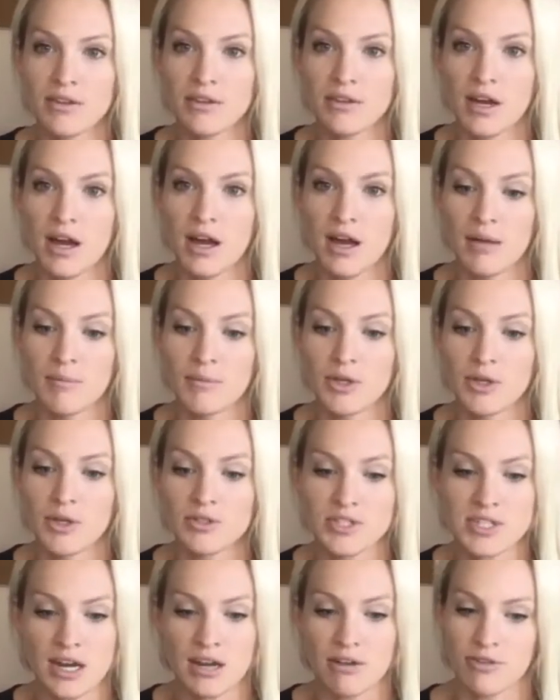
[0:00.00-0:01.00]
Um, you can
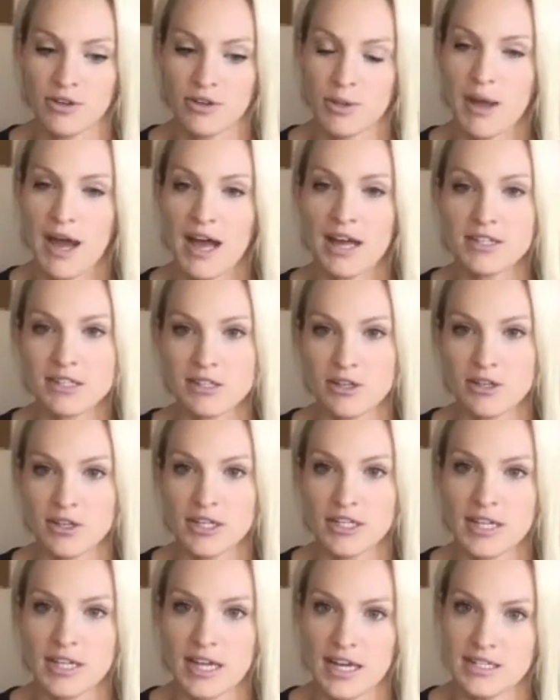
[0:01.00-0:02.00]
set it for the past 30
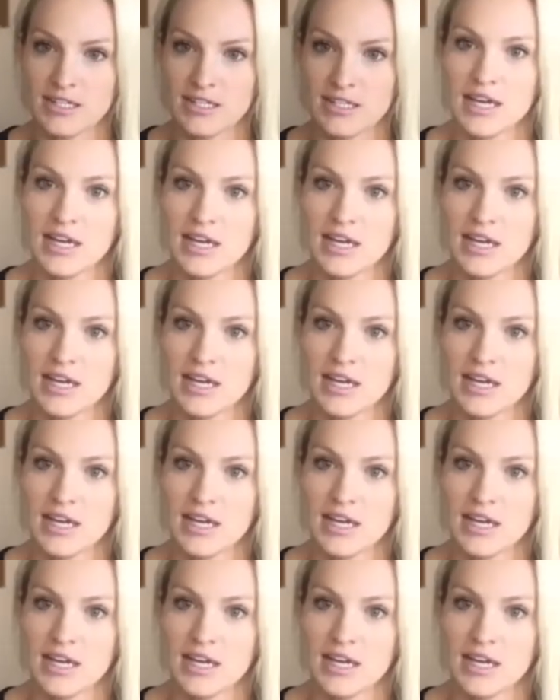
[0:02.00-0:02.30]
days